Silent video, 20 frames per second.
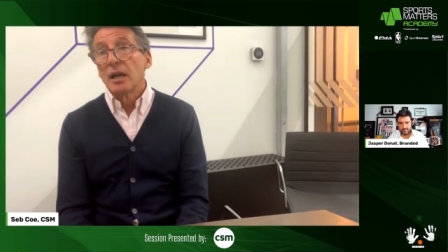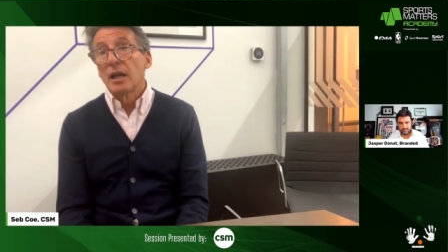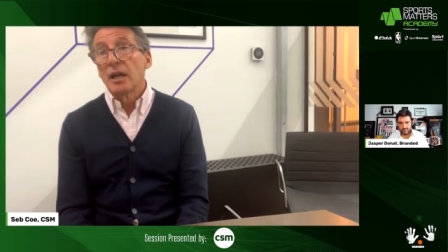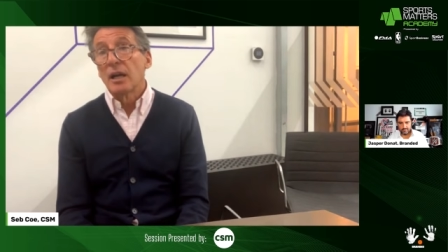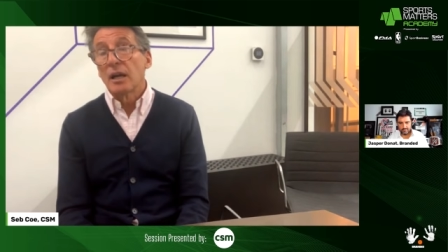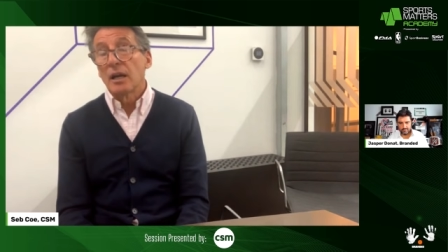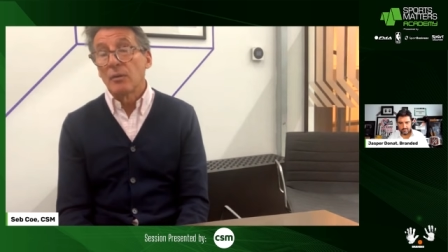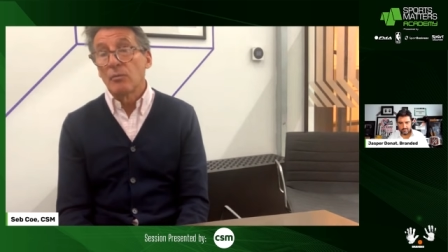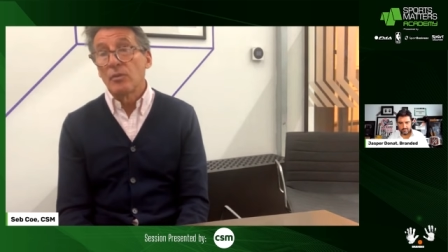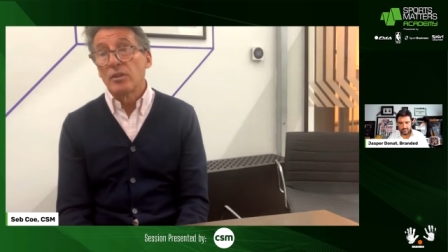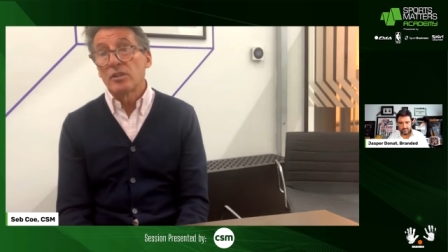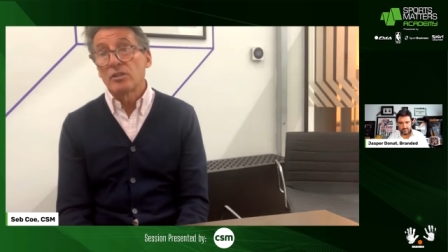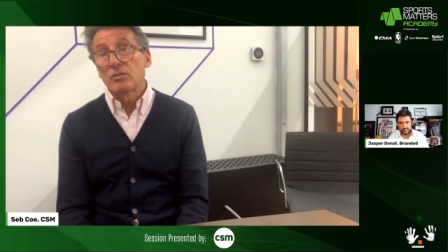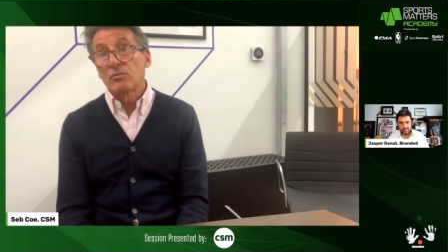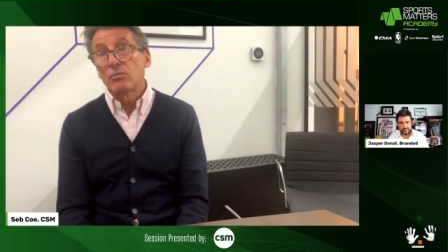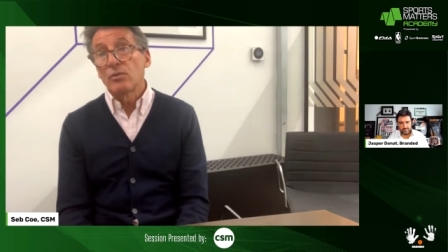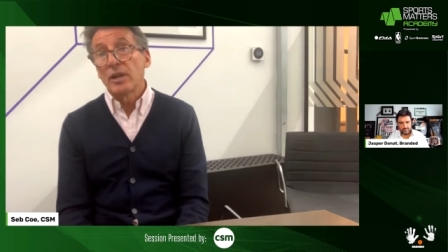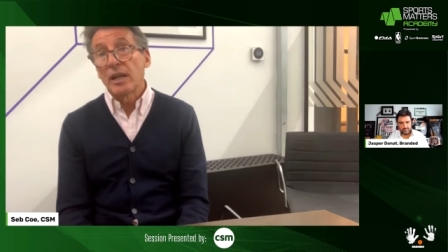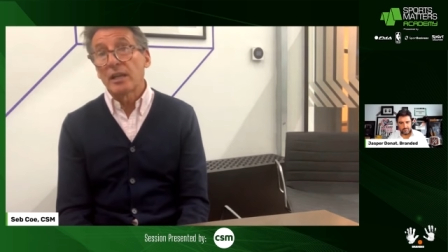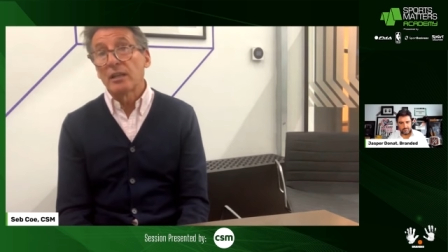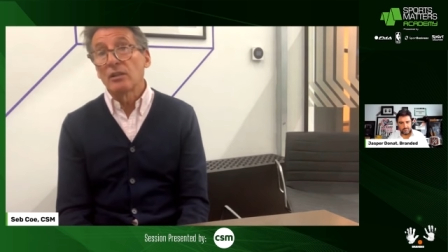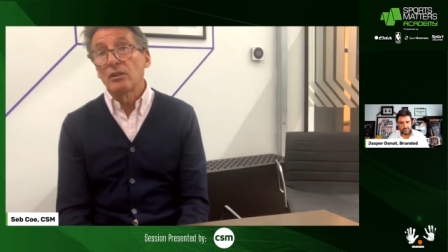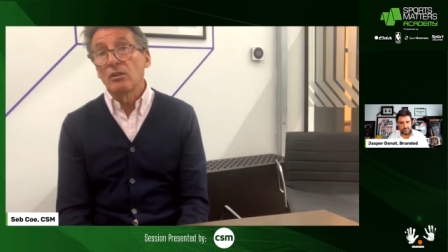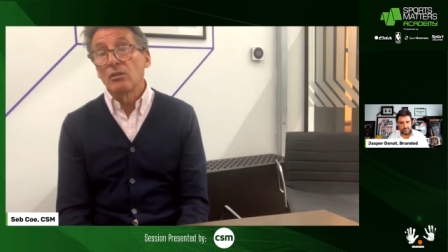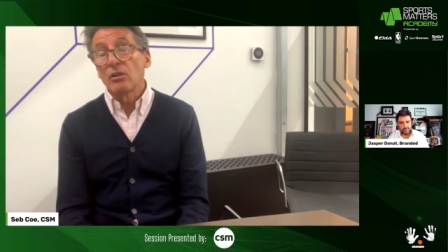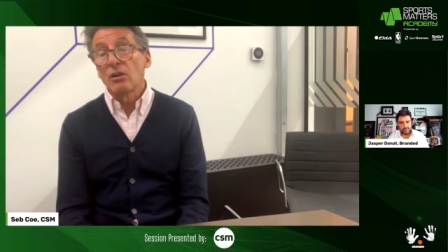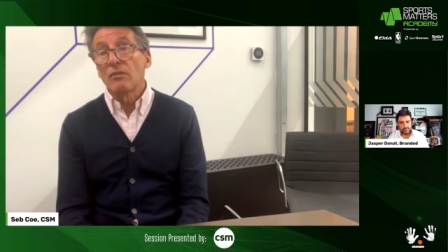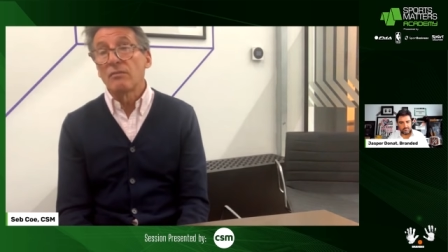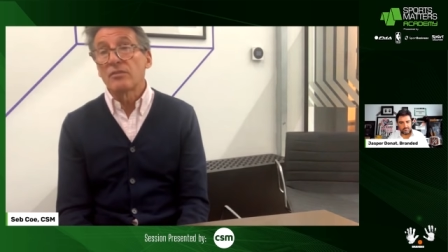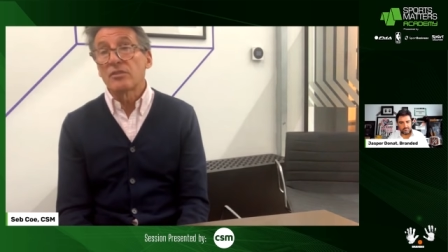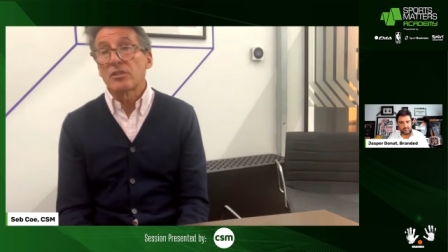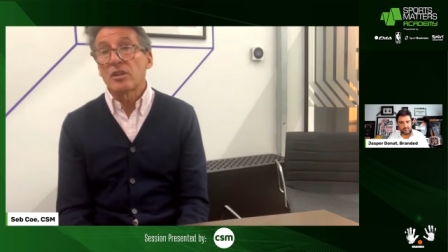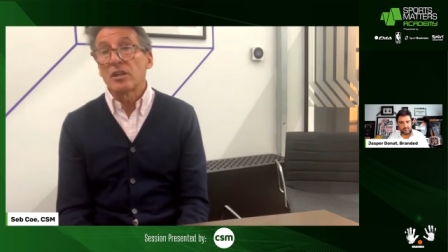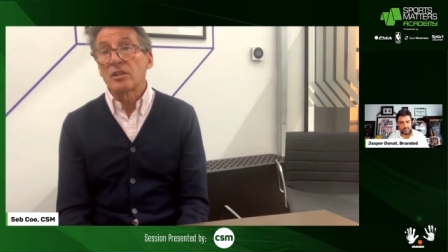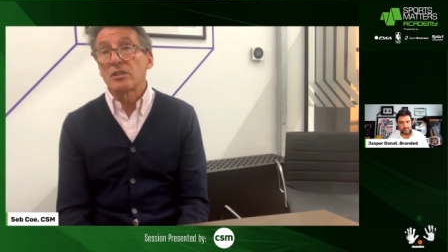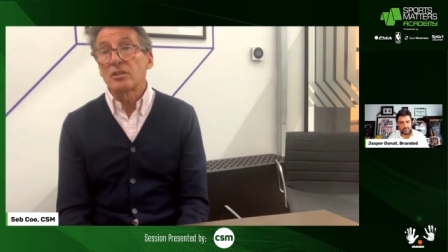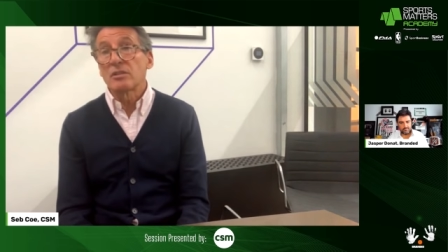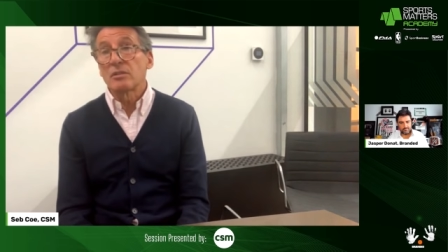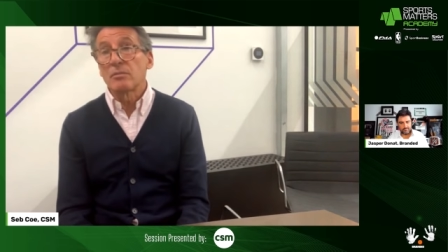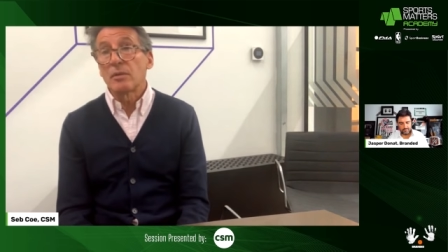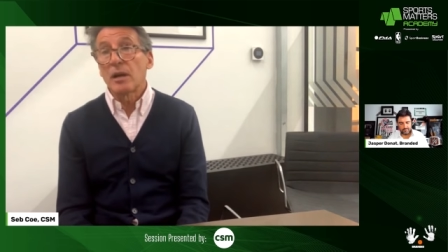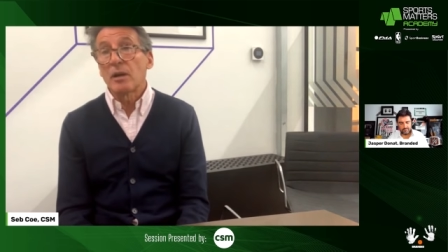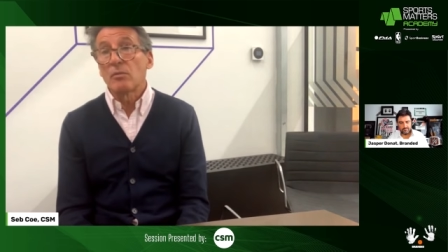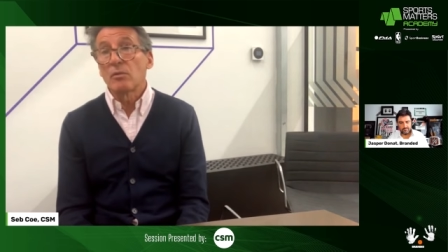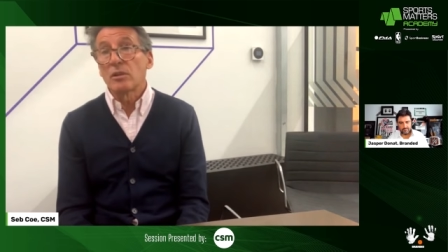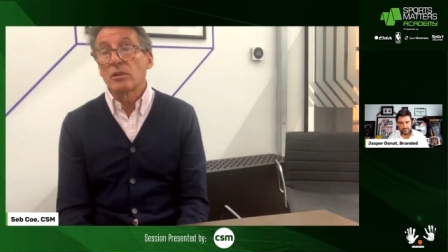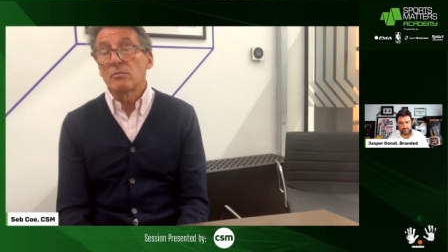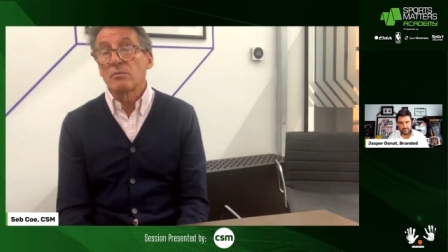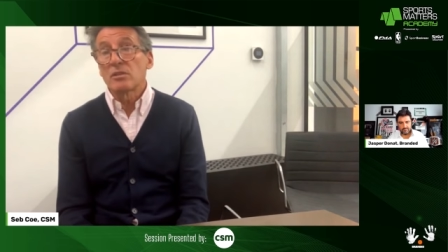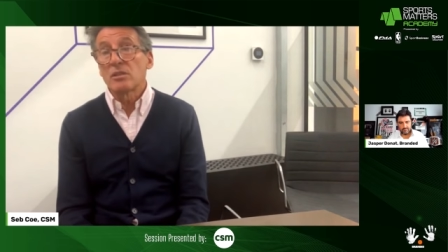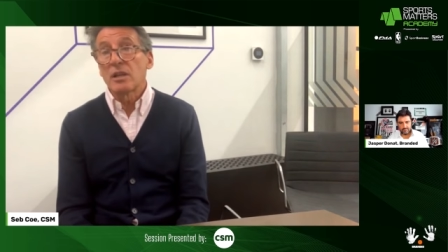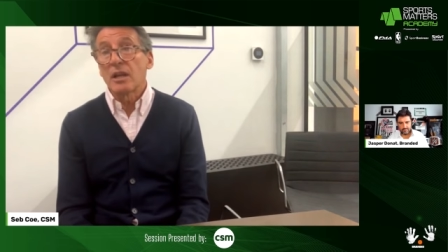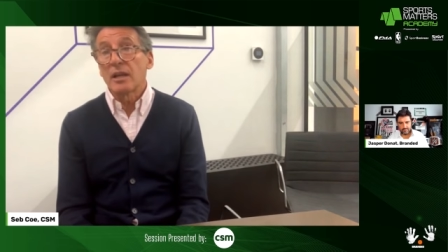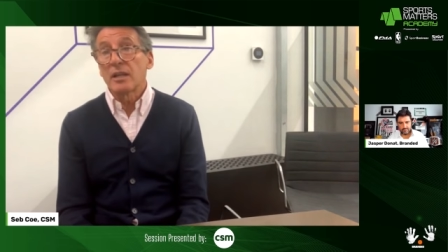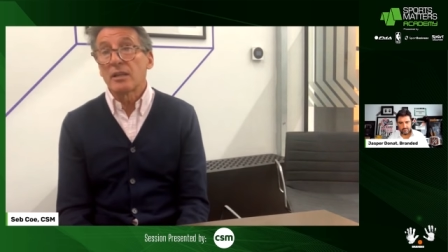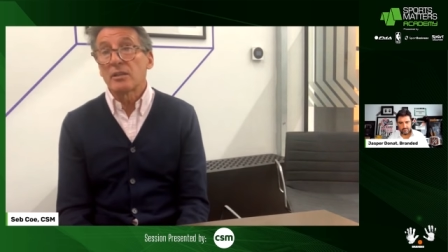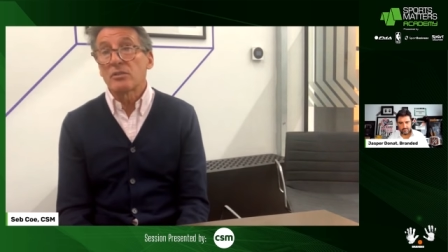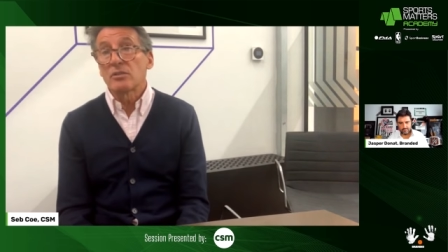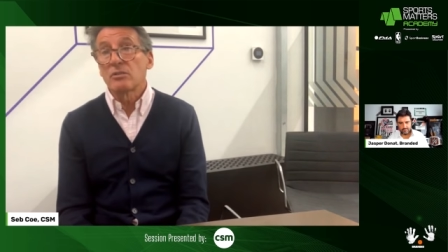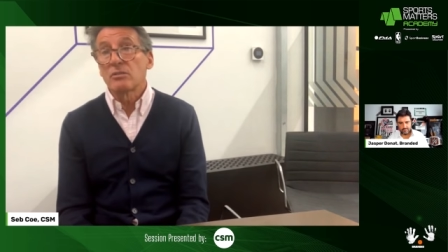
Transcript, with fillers: Uh, and we, we had a long conversation about what it was like